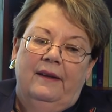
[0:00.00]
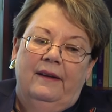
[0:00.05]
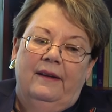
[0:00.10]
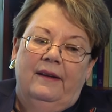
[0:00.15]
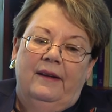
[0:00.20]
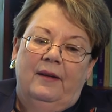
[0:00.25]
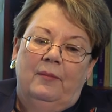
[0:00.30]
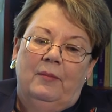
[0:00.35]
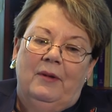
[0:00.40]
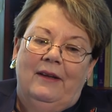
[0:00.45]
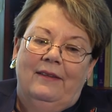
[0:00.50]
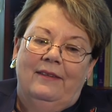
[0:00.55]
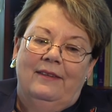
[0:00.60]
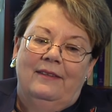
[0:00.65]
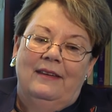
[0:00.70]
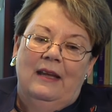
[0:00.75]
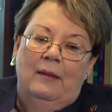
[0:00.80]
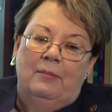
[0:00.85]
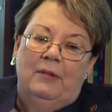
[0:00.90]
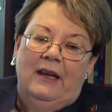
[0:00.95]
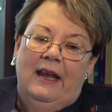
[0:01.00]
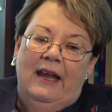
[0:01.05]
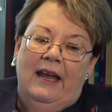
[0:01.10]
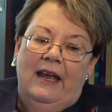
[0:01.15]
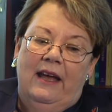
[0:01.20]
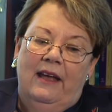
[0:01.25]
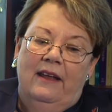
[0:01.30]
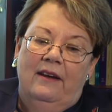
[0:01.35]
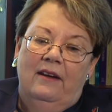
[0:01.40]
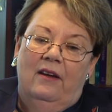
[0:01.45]
a step
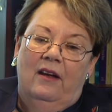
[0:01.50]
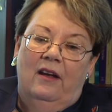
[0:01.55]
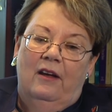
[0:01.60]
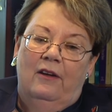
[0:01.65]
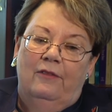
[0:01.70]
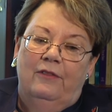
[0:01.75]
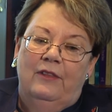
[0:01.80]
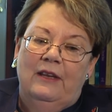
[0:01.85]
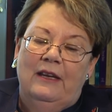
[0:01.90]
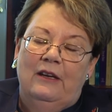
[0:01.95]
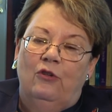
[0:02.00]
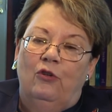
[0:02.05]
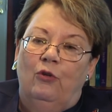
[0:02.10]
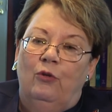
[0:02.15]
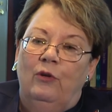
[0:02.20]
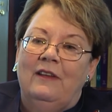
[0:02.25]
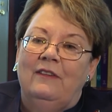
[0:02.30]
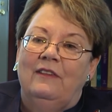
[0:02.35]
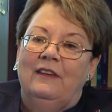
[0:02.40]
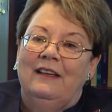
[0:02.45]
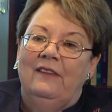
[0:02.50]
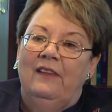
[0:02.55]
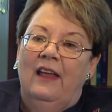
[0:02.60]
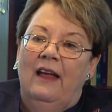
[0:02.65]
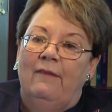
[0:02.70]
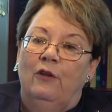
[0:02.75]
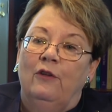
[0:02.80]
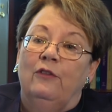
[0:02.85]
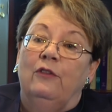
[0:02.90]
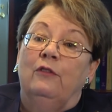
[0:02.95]
ahead of the increasing
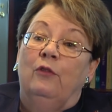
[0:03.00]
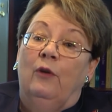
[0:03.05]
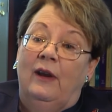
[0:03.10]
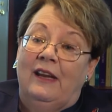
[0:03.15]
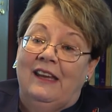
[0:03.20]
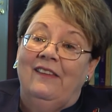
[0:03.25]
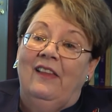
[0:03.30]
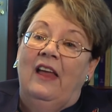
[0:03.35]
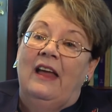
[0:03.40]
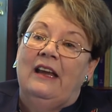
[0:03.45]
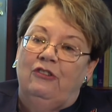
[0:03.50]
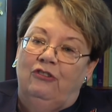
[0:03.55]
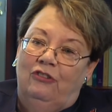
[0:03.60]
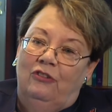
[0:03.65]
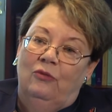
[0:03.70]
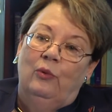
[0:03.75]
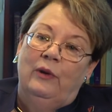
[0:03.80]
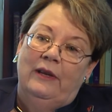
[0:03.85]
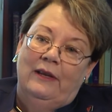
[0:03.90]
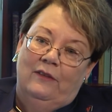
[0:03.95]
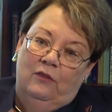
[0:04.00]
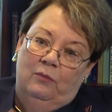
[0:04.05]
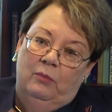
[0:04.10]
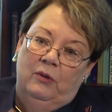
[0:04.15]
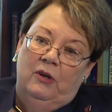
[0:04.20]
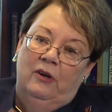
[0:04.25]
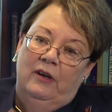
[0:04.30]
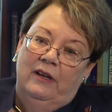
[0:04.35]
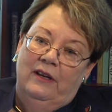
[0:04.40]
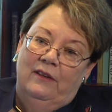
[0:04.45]
levels of regulation we
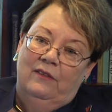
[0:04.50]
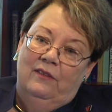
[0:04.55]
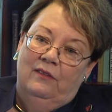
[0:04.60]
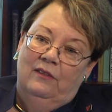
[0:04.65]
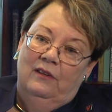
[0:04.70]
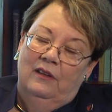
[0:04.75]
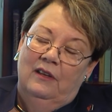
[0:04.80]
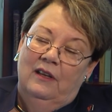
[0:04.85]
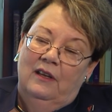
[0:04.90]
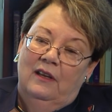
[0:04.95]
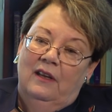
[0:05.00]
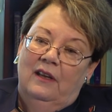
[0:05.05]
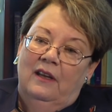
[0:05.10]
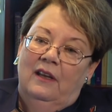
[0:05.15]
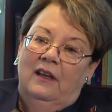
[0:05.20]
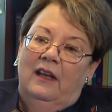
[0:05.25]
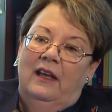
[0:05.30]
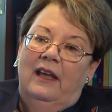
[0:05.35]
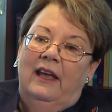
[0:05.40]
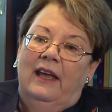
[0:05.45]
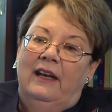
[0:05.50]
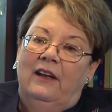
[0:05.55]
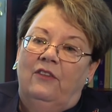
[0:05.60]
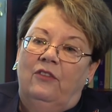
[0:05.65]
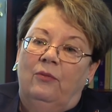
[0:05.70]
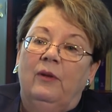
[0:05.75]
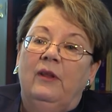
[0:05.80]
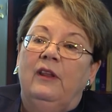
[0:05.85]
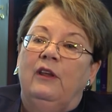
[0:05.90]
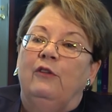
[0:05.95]
experience. And
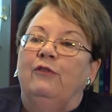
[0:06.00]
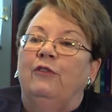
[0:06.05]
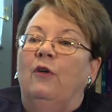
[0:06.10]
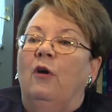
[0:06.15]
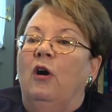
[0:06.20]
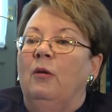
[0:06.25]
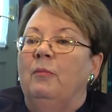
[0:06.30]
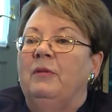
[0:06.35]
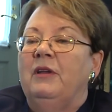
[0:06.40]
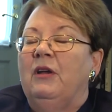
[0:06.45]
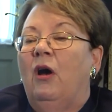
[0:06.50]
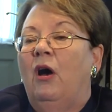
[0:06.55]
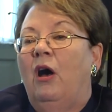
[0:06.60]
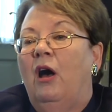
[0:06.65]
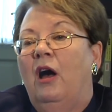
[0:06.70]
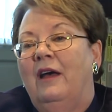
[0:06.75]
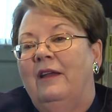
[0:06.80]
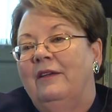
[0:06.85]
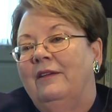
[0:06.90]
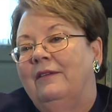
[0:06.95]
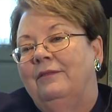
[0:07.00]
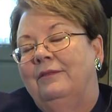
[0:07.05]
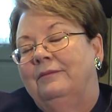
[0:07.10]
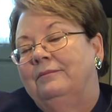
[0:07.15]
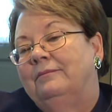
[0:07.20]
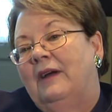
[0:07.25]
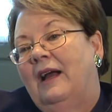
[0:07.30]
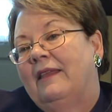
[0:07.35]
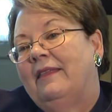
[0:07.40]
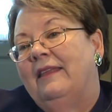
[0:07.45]
it's really far beyond,
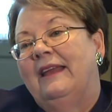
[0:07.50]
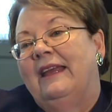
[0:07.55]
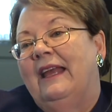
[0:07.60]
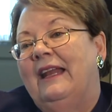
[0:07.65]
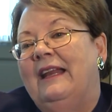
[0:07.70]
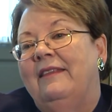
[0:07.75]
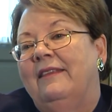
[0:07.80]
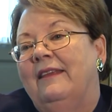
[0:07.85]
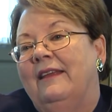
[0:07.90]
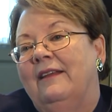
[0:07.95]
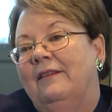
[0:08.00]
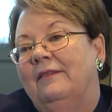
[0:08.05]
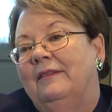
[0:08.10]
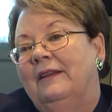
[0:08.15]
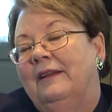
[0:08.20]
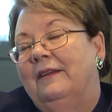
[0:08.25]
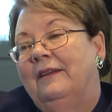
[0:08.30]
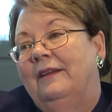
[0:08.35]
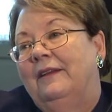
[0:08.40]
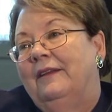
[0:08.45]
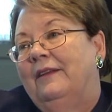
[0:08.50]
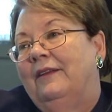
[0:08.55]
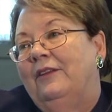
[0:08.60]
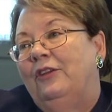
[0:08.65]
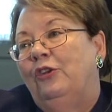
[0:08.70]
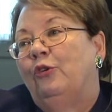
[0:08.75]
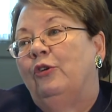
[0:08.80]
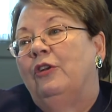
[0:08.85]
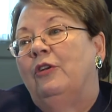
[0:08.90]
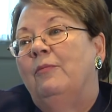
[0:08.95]
I think, anything
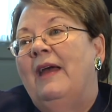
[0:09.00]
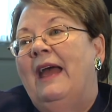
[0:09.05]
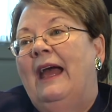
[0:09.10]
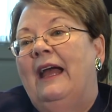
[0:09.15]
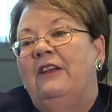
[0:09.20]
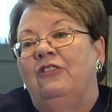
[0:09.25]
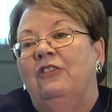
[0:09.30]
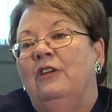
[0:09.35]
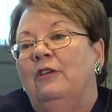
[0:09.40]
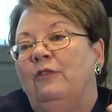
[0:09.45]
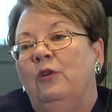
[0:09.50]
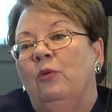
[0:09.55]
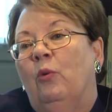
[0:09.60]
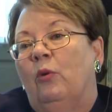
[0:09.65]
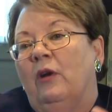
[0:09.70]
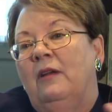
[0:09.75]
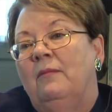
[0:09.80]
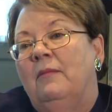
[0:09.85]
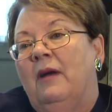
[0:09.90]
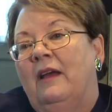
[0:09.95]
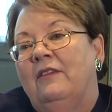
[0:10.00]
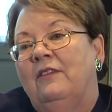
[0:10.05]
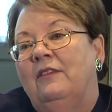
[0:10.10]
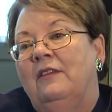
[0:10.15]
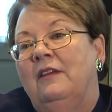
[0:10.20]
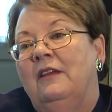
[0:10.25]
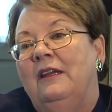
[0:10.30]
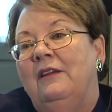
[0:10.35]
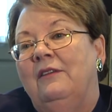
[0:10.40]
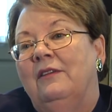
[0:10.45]
you could imagine if you weren't in my
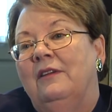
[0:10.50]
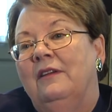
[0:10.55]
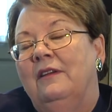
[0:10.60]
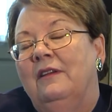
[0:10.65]
seat.